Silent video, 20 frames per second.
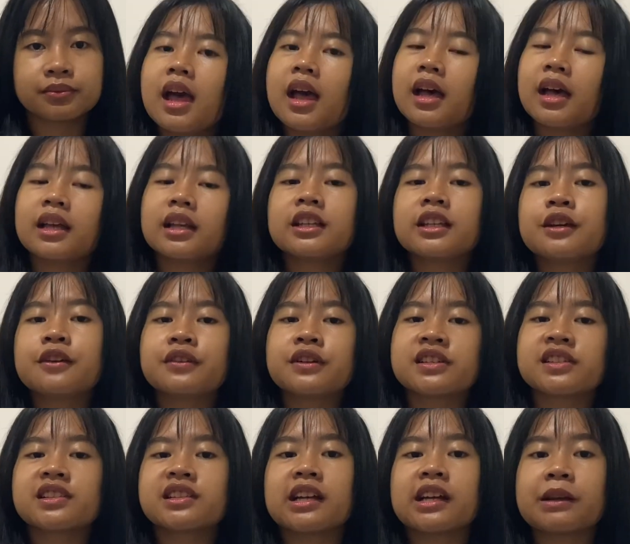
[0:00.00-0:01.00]
and give us
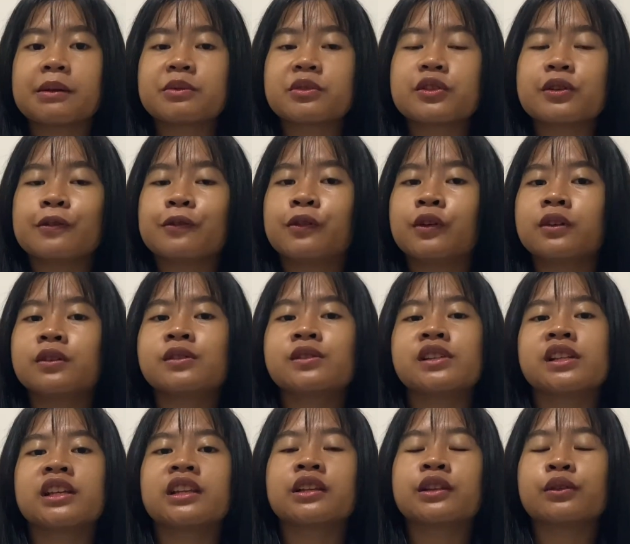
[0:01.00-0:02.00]
times to
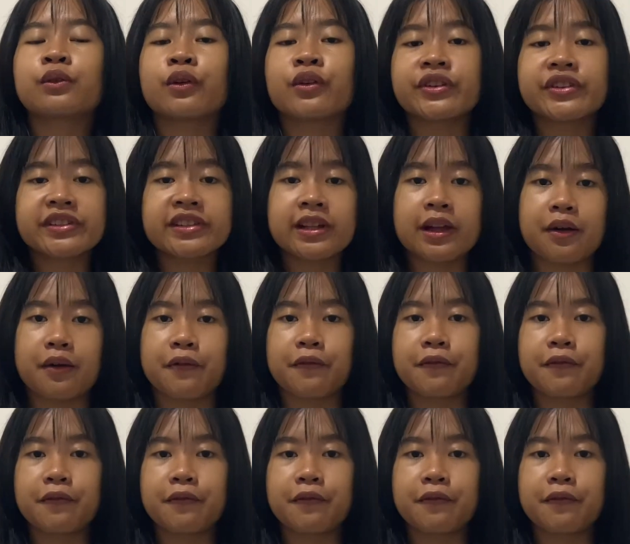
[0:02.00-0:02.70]
focusing to ourselves.